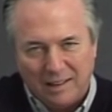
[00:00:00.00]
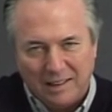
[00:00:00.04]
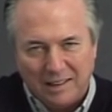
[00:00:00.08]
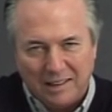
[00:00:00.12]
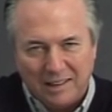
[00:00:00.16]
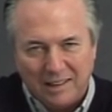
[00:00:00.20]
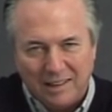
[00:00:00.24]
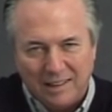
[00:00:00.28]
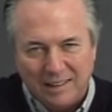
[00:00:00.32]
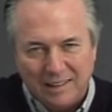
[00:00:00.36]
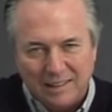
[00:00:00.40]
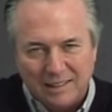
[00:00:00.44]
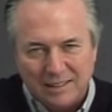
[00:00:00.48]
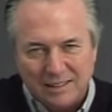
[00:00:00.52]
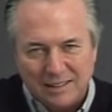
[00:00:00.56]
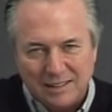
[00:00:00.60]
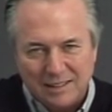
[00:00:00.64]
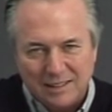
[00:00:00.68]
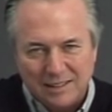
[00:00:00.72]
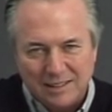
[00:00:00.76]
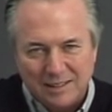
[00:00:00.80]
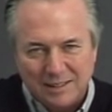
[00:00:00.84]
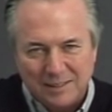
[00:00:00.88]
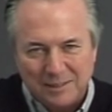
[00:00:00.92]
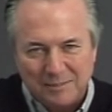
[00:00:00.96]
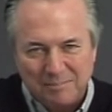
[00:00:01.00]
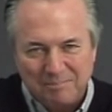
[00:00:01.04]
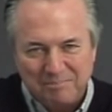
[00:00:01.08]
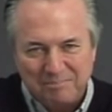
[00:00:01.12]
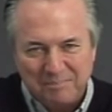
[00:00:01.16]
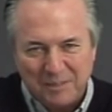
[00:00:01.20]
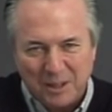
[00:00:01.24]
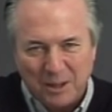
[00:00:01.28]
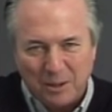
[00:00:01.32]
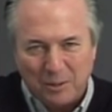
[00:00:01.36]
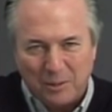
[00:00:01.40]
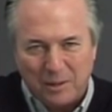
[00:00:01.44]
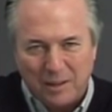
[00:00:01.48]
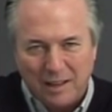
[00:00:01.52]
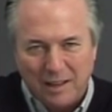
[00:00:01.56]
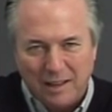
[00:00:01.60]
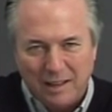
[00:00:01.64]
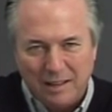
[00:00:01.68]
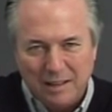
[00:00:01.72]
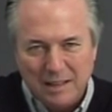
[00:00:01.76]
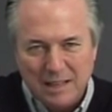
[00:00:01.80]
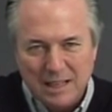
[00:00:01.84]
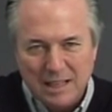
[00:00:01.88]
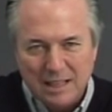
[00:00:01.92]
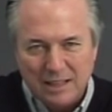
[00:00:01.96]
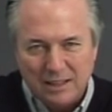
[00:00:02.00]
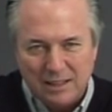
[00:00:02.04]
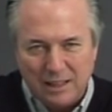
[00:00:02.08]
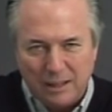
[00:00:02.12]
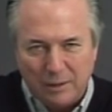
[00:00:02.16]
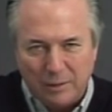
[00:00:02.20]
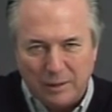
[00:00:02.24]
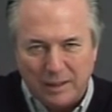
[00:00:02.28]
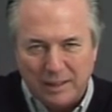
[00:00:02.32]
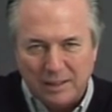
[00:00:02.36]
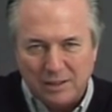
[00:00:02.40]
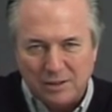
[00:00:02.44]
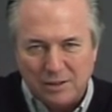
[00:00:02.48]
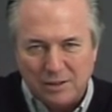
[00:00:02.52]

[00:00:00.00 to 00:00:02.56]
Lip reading: inglés. Okay, see you again